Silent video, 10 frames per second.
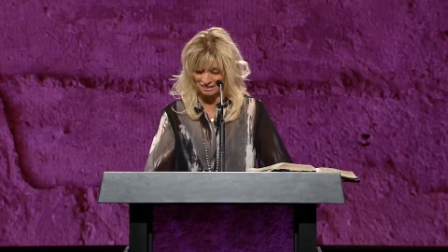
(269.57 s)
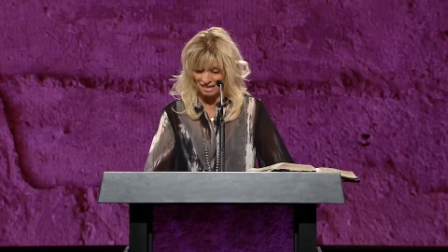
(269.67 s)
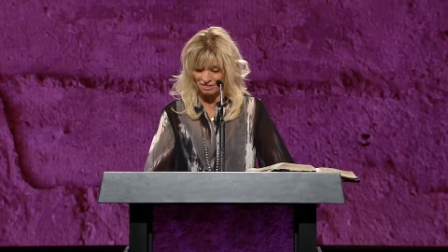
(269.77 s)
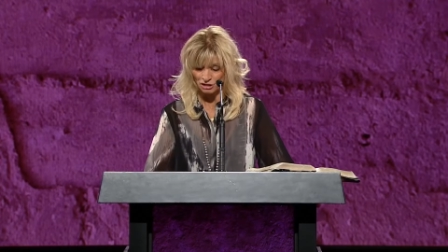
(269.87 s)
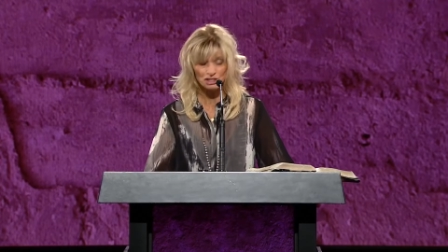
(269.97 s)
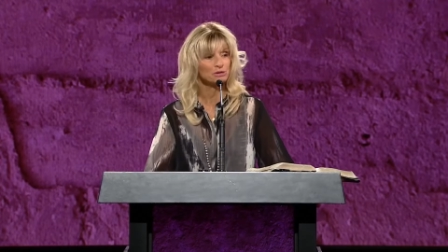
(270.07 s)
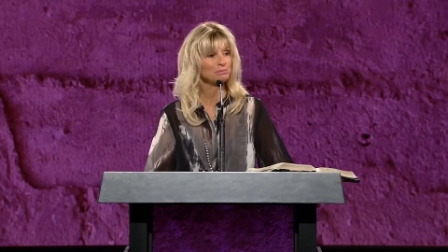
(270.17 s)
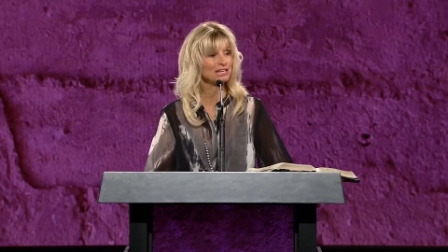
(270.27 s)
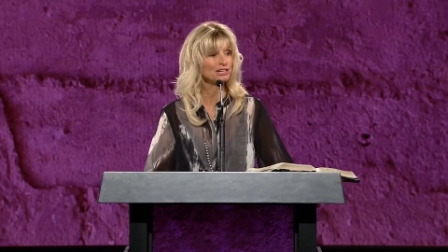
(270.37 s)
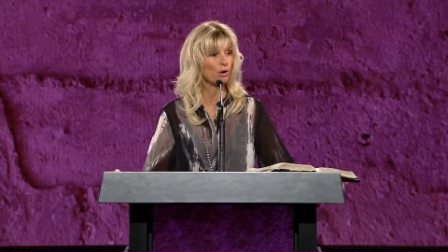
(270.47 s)
There should
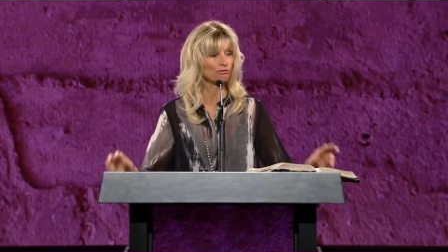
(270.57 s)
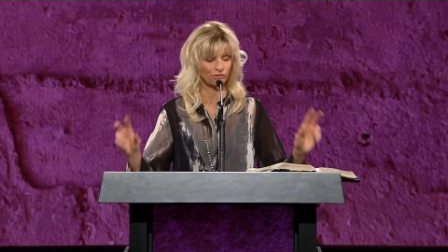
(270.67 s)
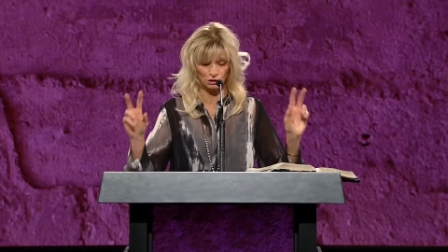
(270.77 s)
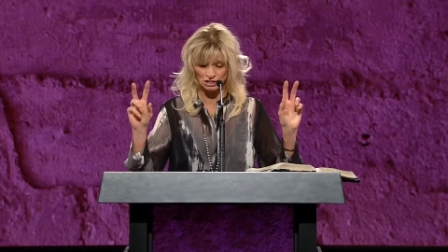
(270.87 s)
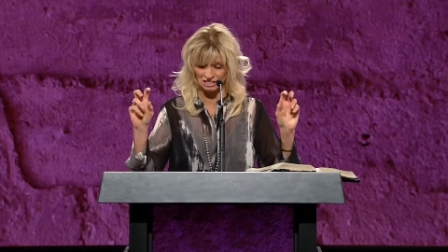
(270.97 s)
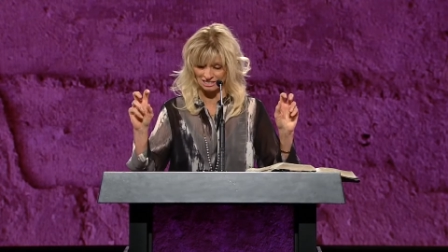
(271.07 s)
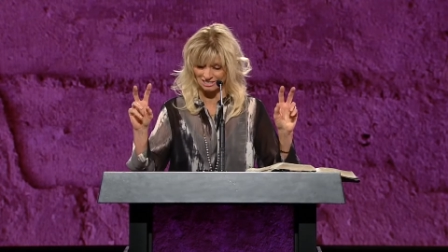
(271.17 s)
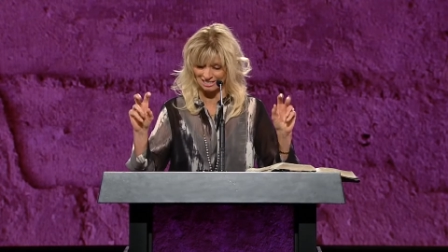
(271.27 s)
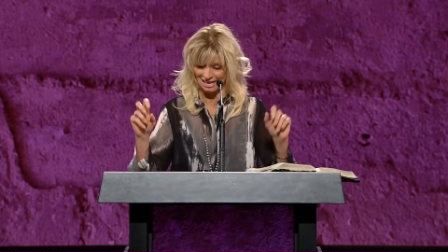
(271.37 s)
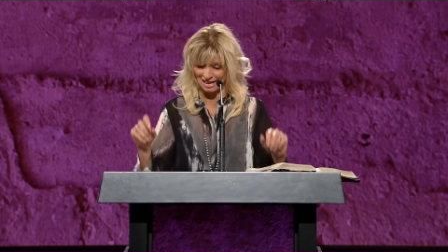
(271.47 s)
be no
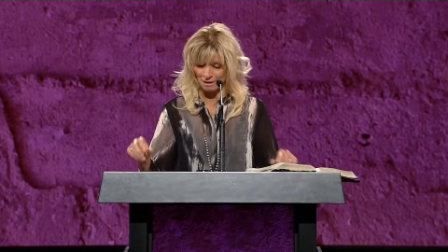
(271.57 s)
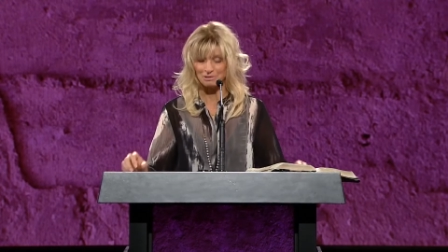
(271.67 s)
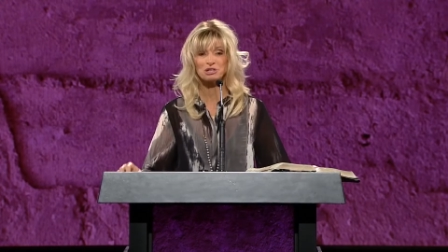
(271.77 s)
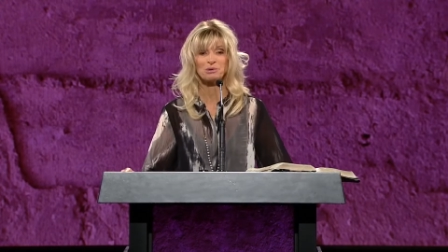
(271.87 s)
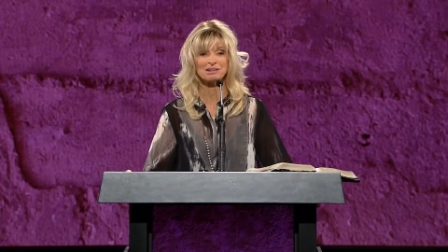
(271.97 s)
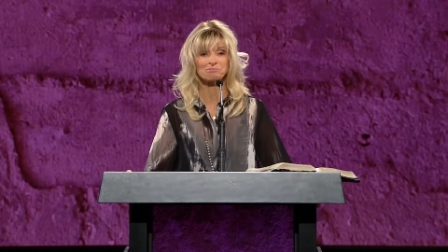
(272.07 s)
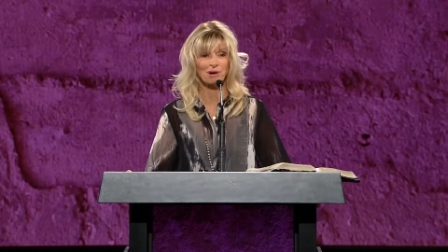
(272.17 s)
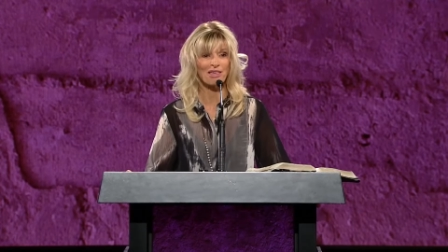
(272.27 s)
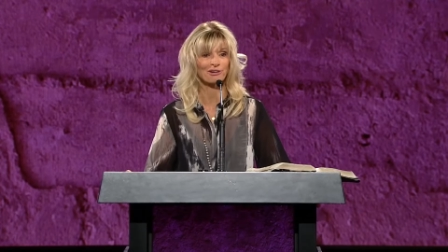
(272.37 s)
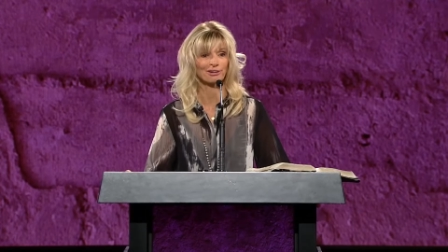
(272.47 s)
verses between
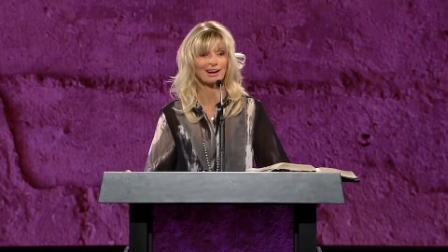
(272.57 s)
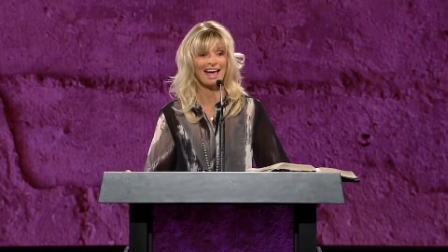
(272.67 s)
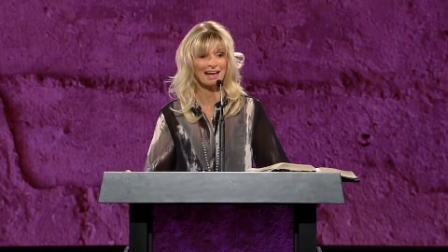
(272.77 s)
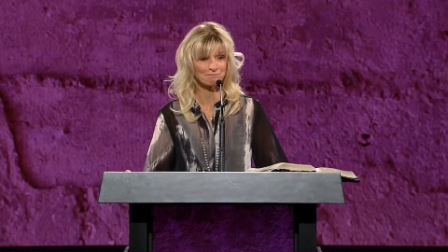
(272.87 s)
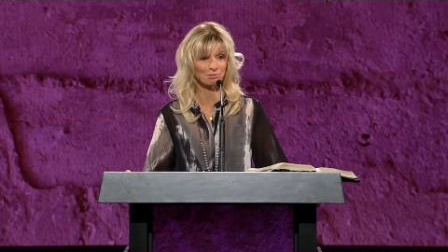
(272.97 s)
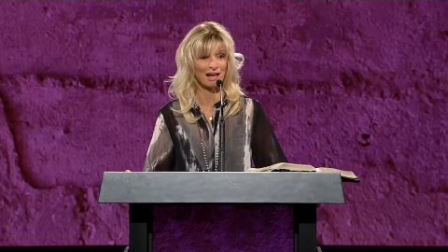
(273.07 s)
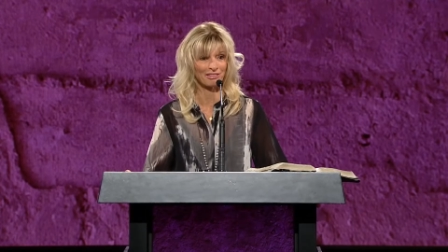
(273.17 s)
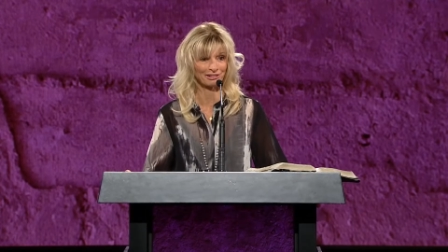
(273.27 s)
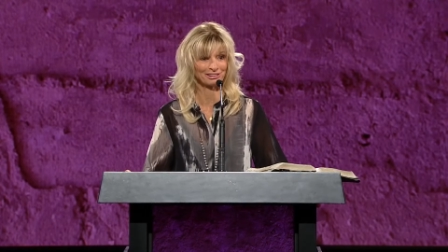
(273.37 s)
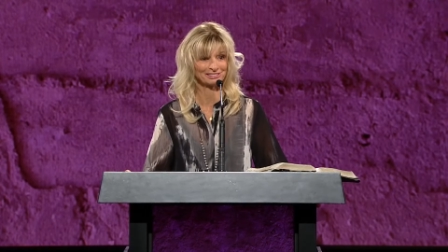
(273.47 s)
brother and
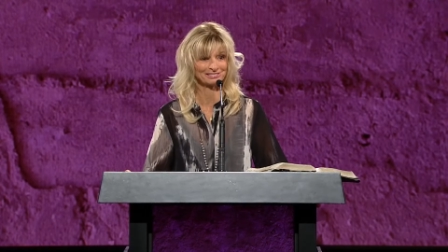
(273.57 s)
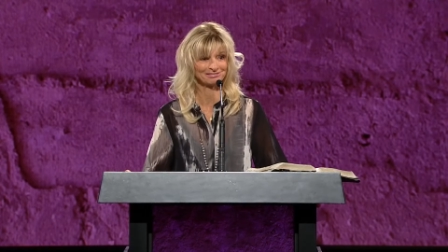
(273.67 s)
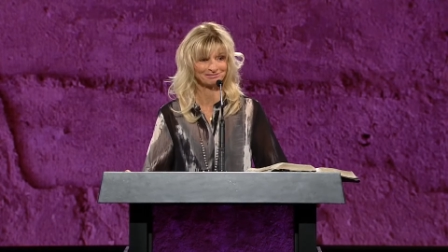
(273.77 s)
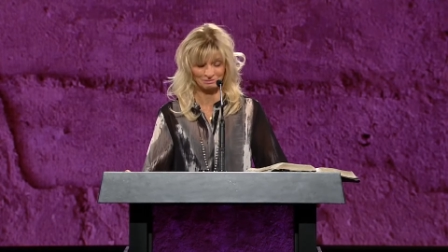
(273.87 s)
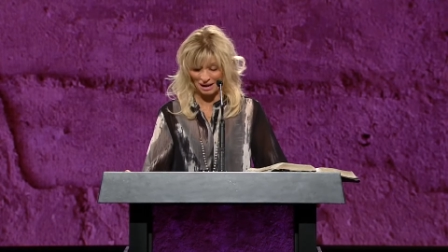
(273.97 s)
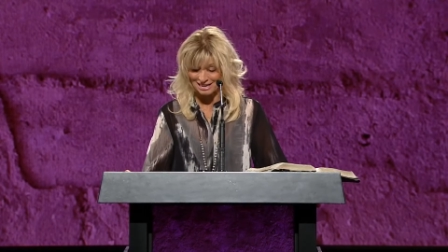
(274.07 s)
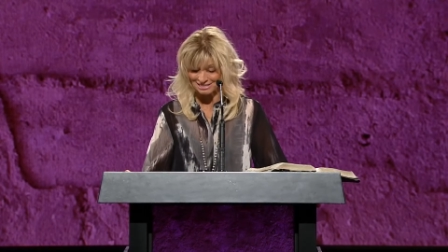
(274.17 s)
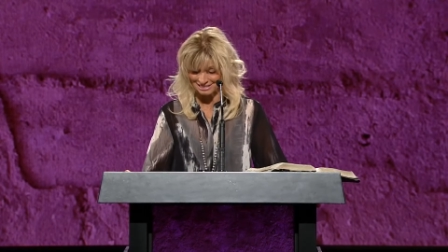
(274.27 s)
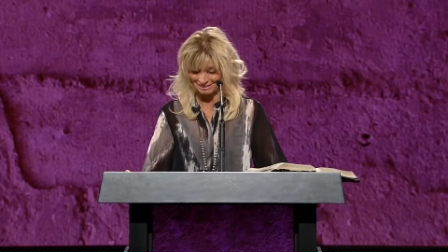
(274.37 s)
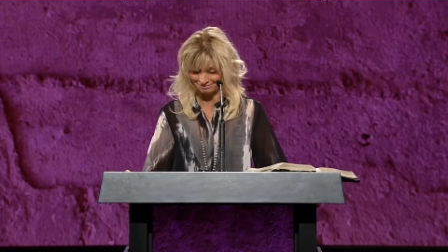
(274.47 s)
brother, right?